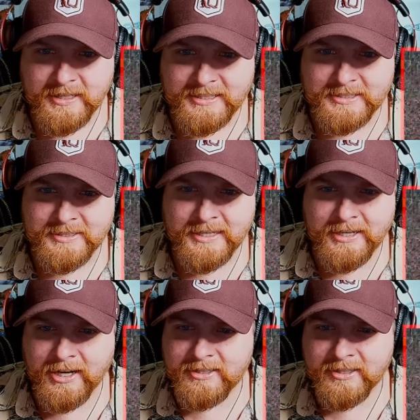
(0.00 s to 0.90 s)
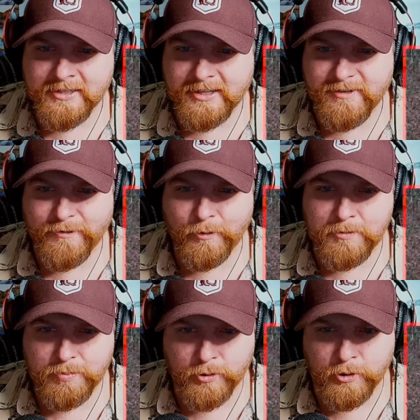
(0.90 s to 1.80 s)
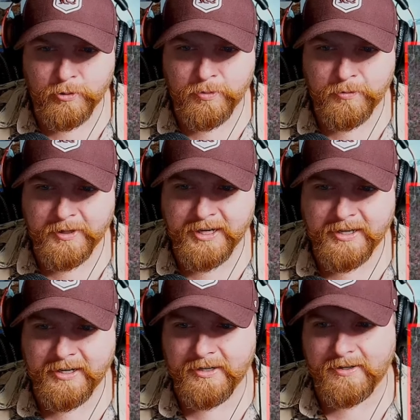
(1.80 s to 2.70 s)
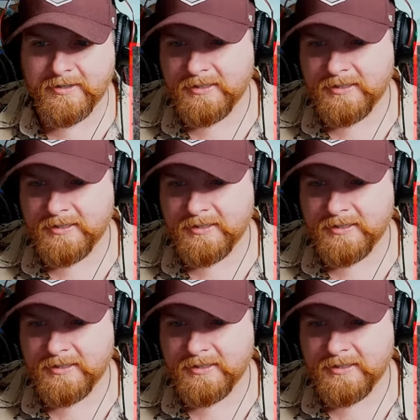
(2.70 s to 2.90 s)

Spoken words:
It's nothing like a Ford Probe we had here.